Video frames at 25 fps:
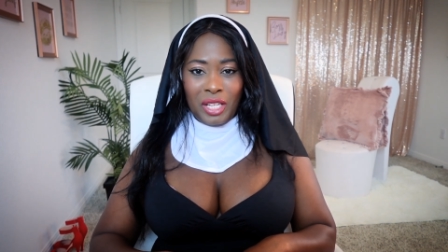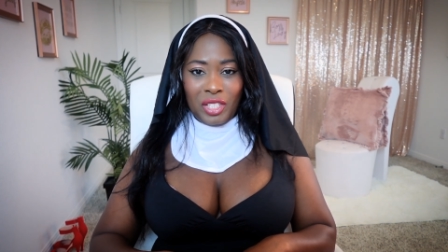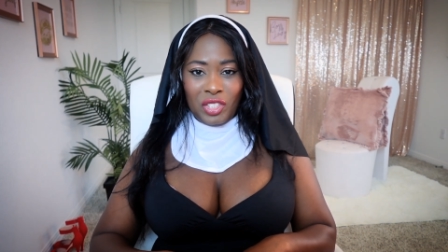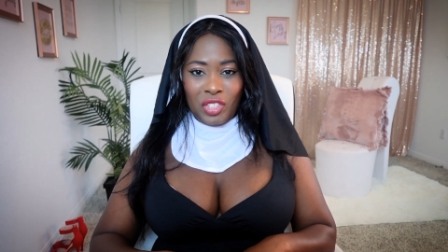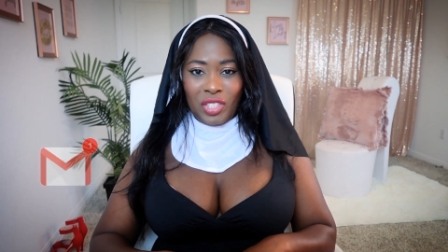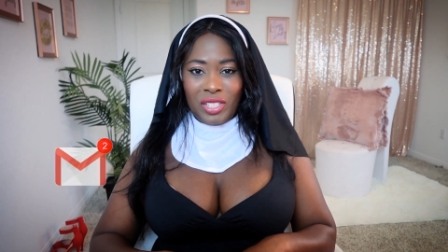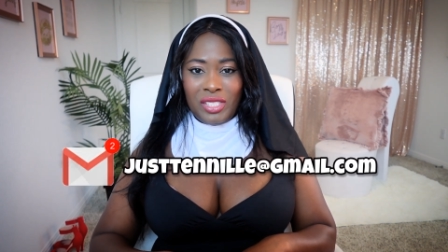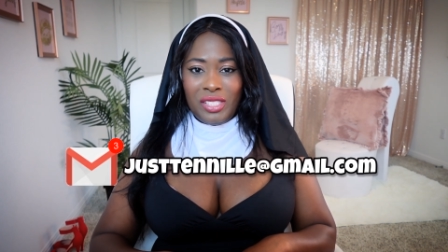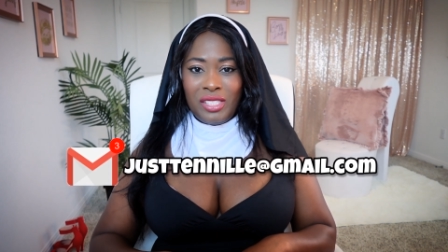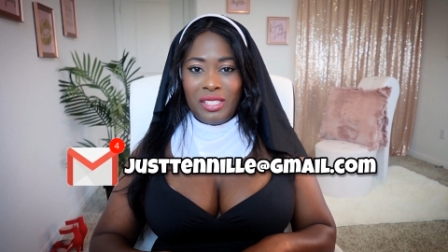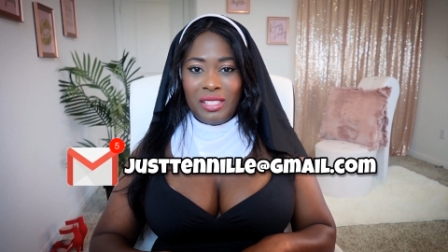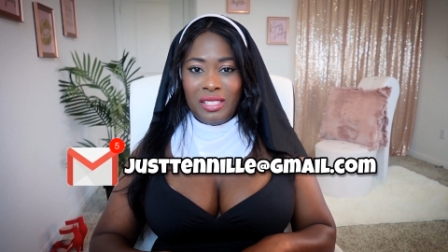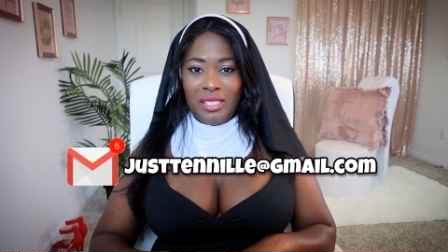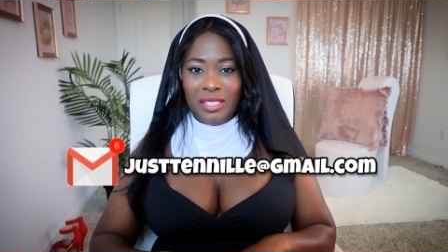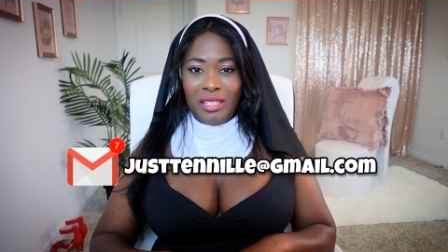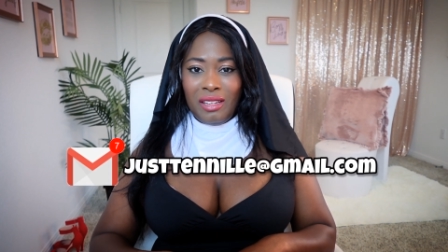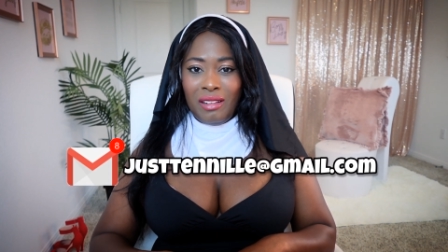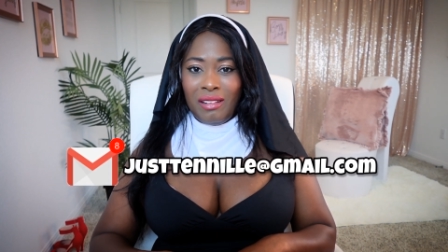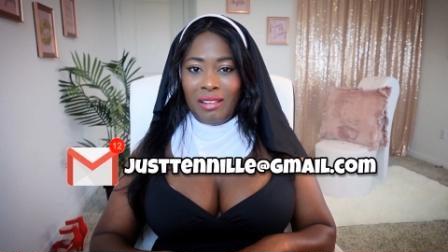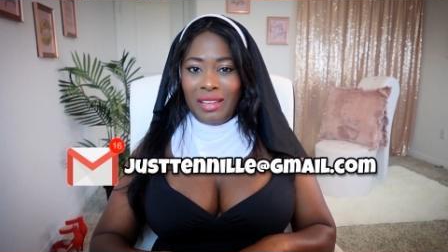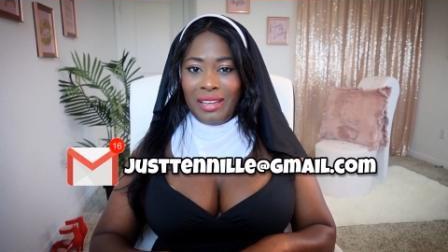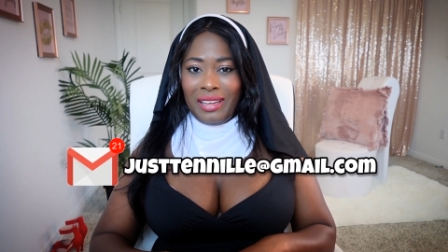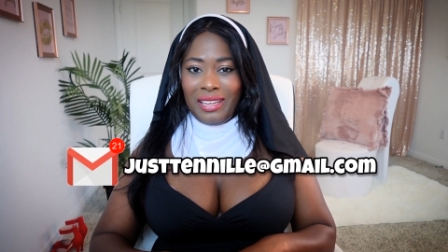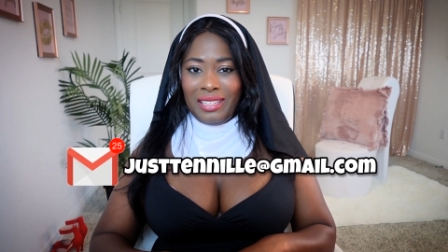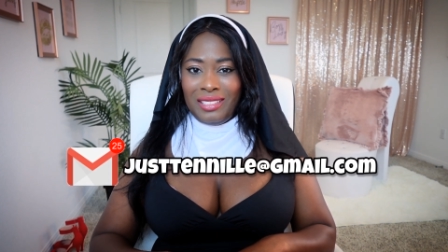
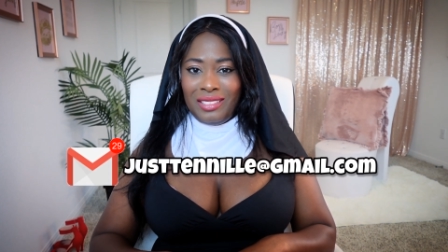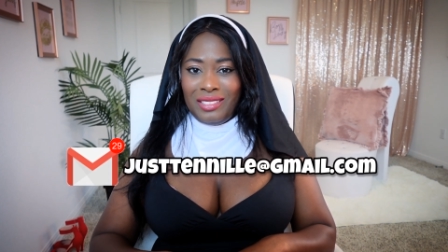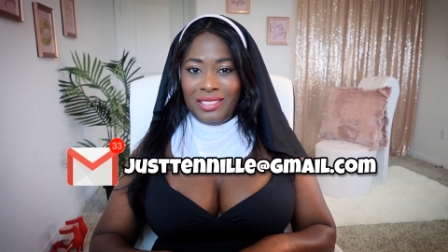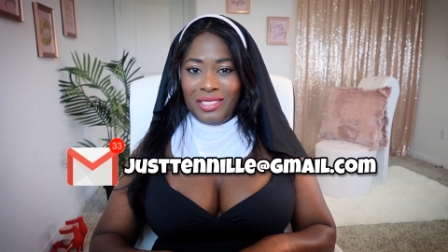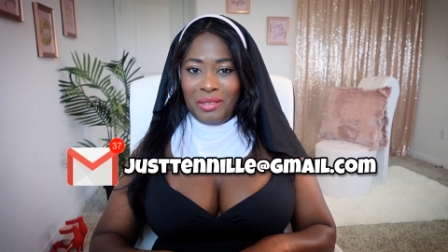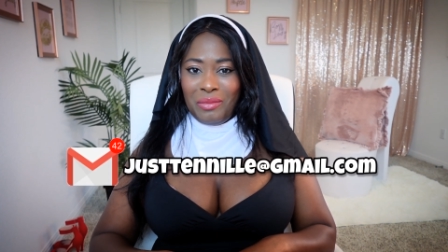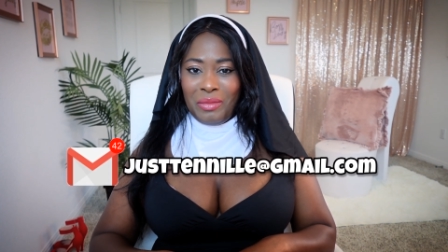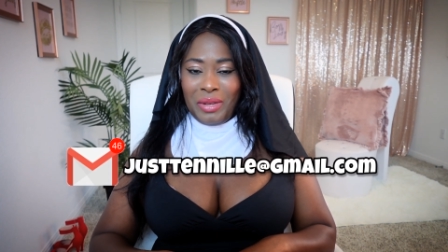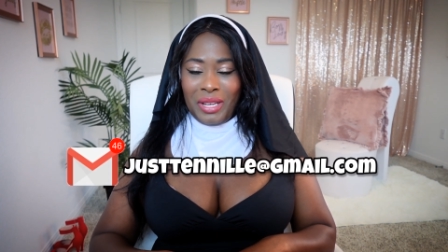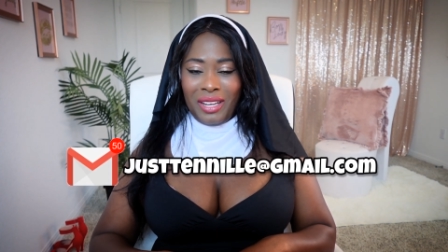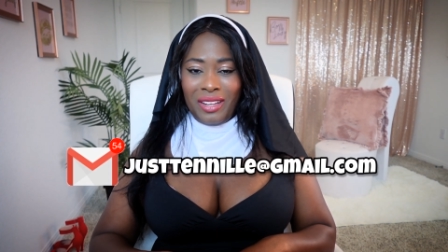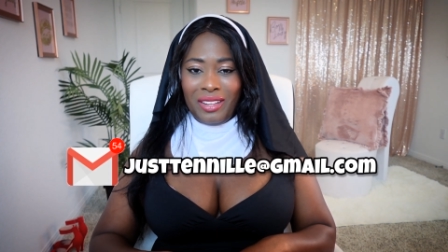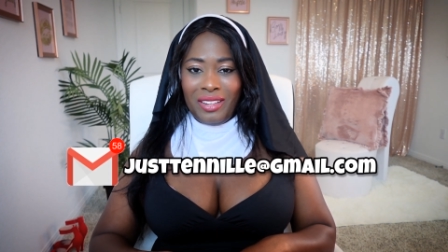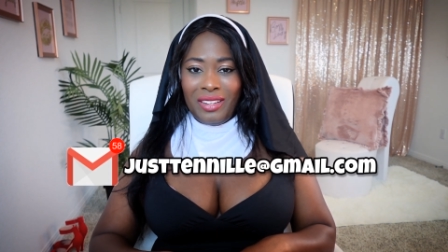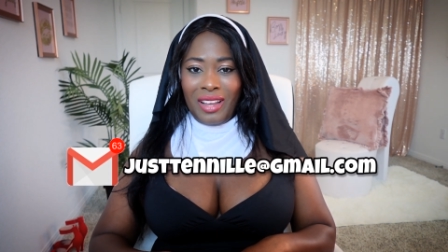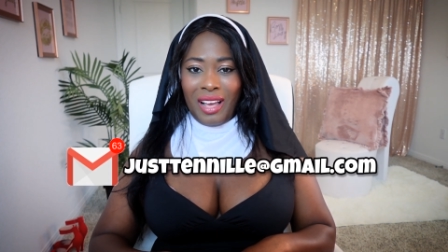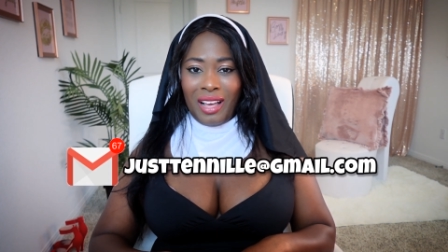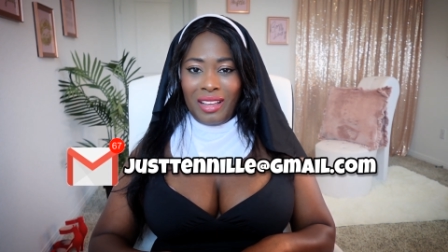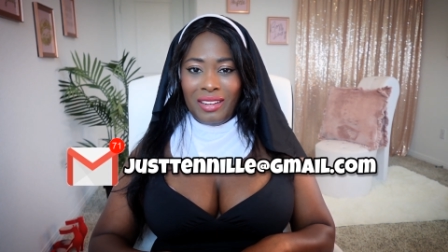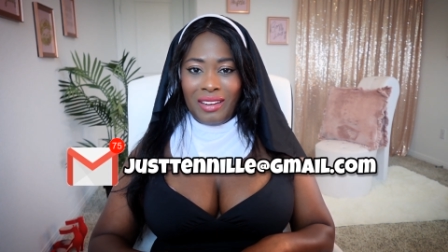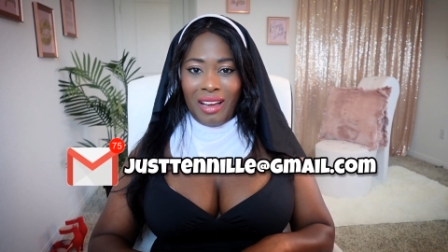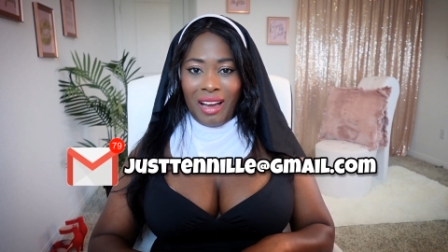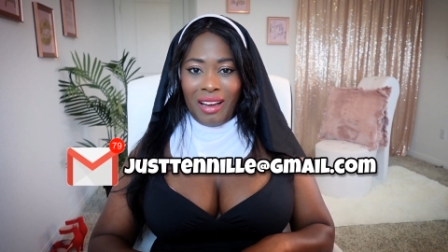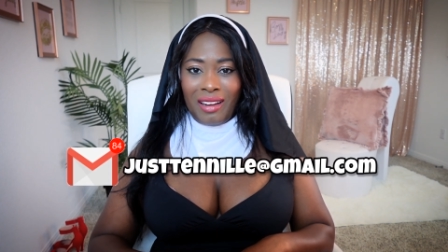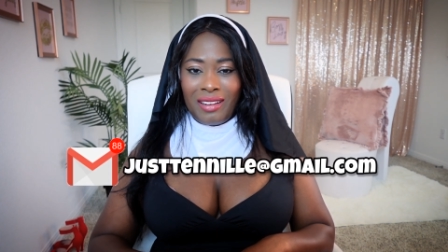justtennille at
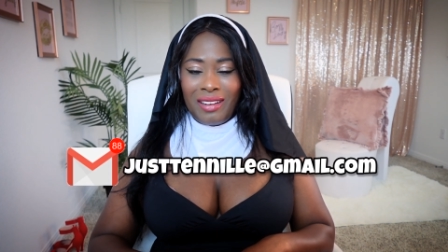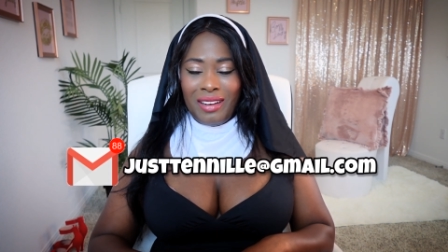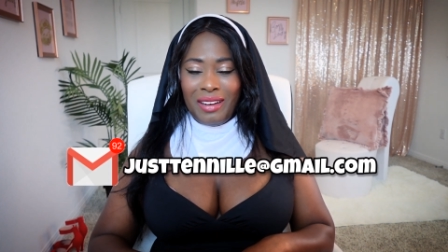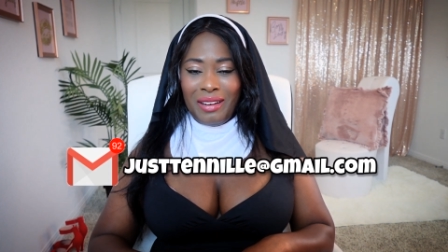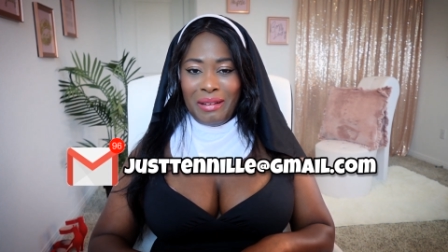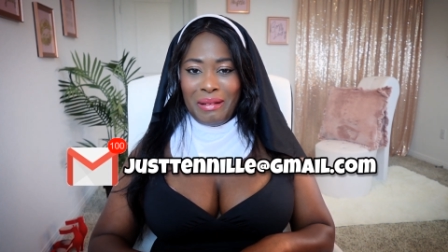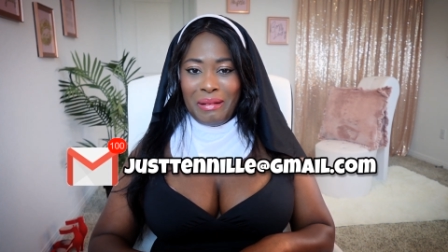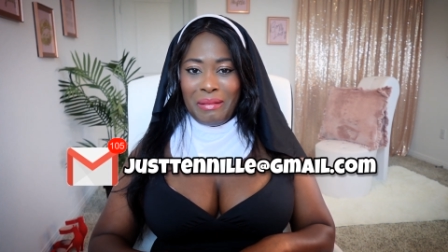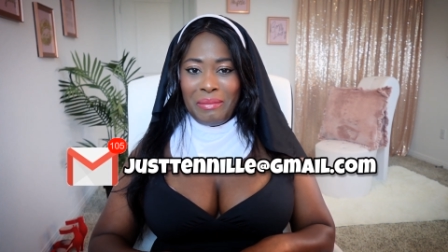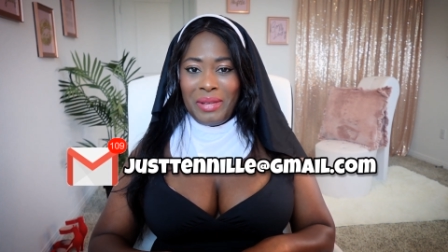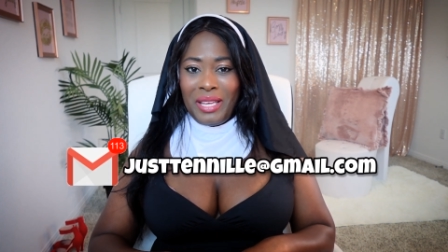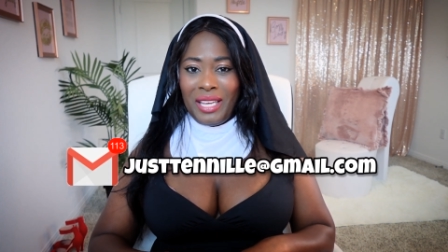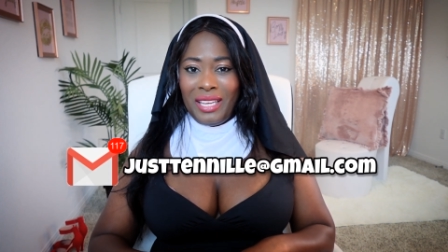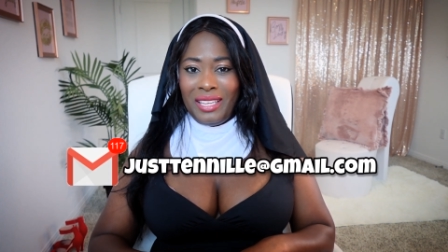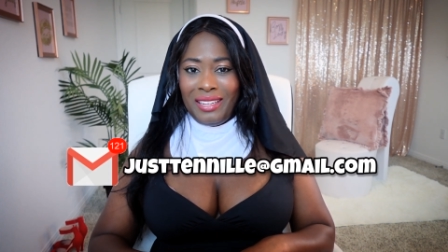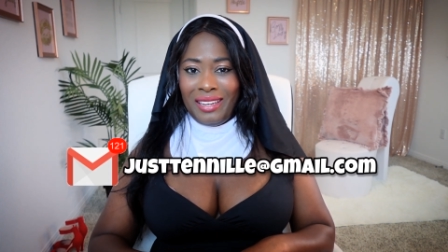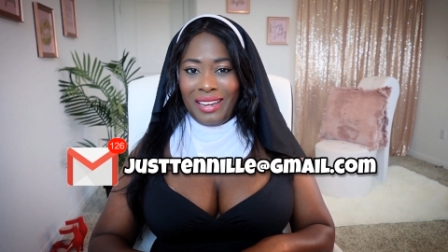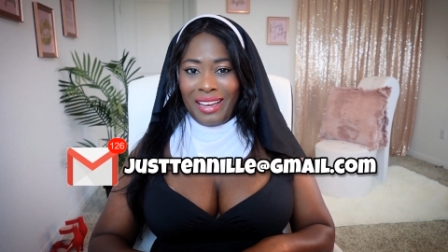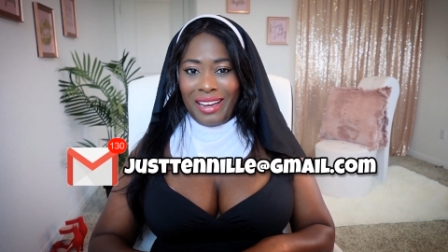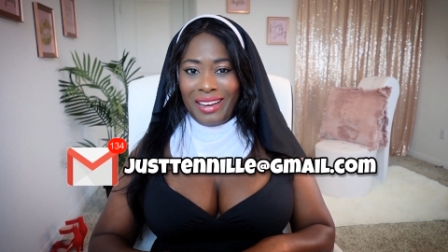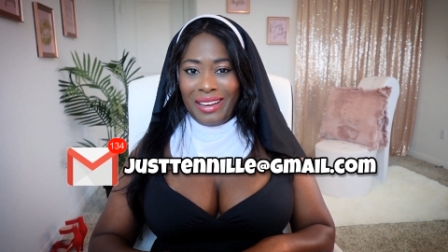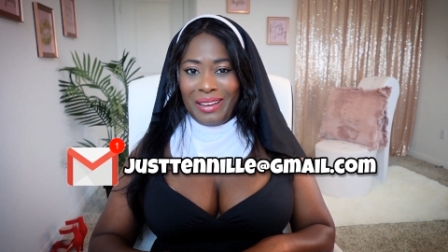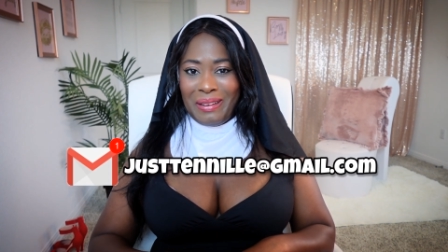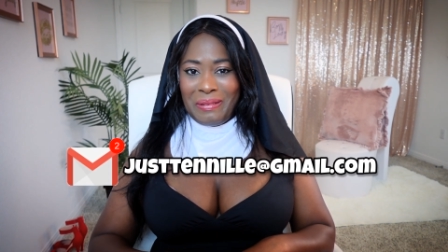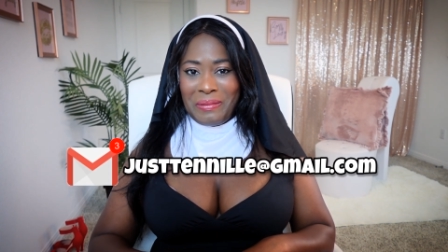gmail.com, and
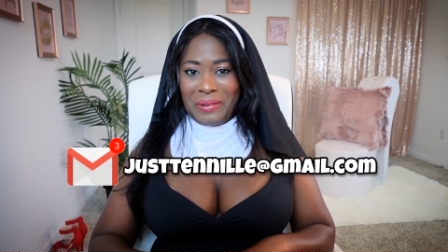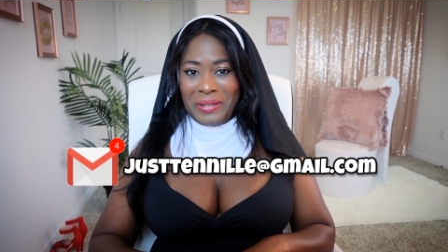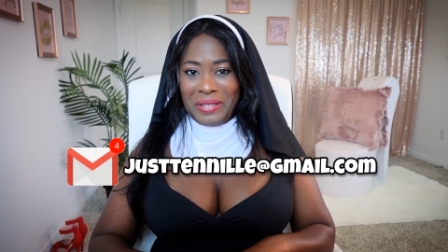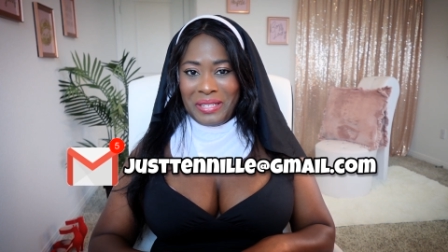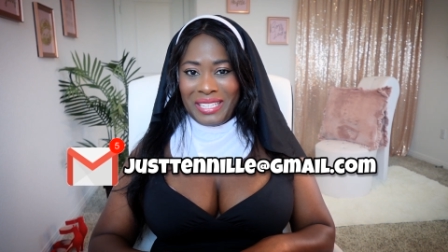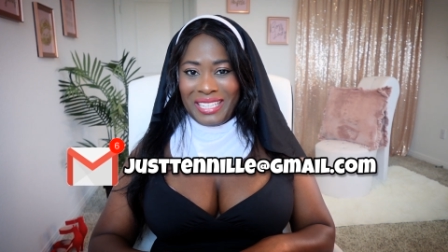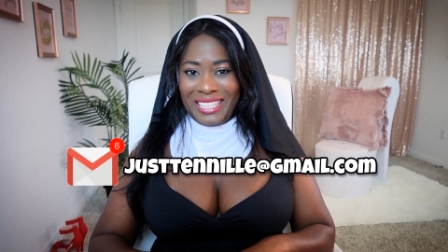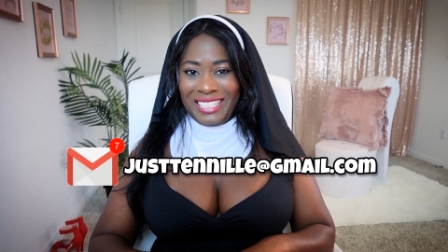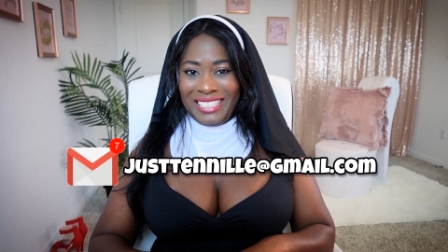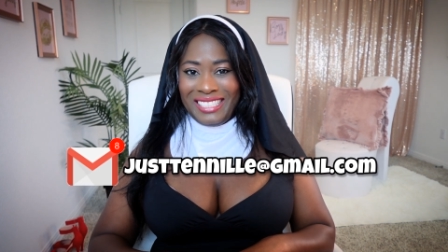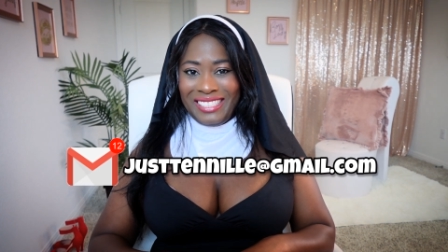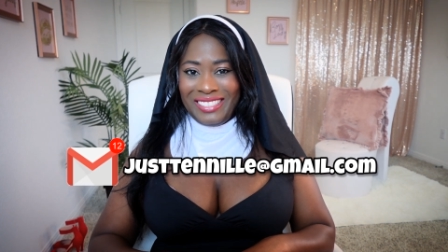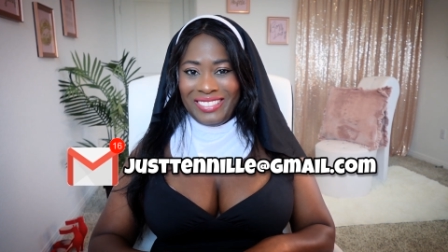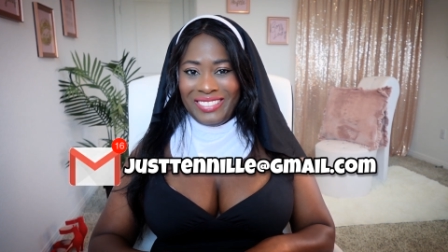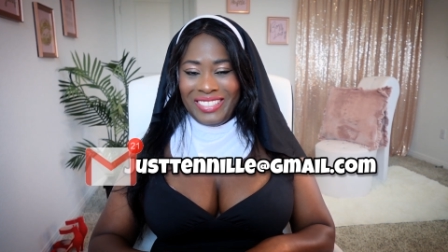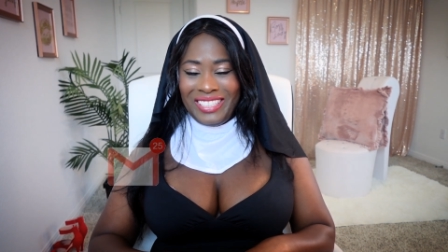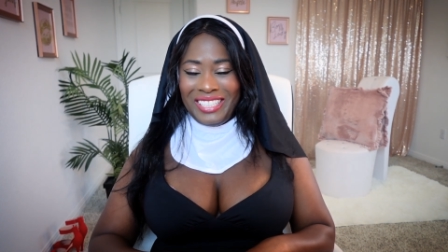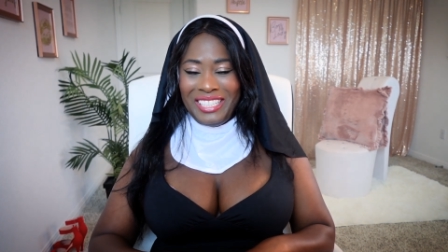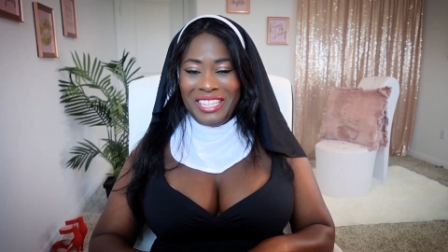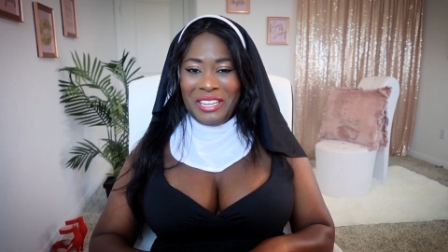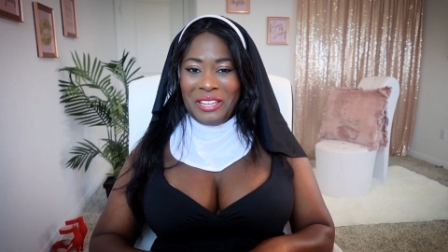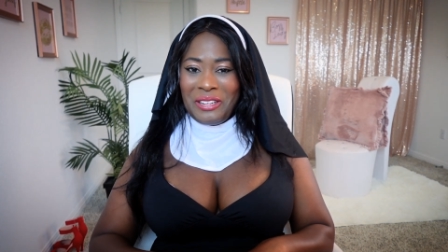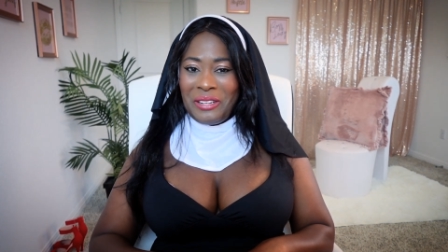I will get to it.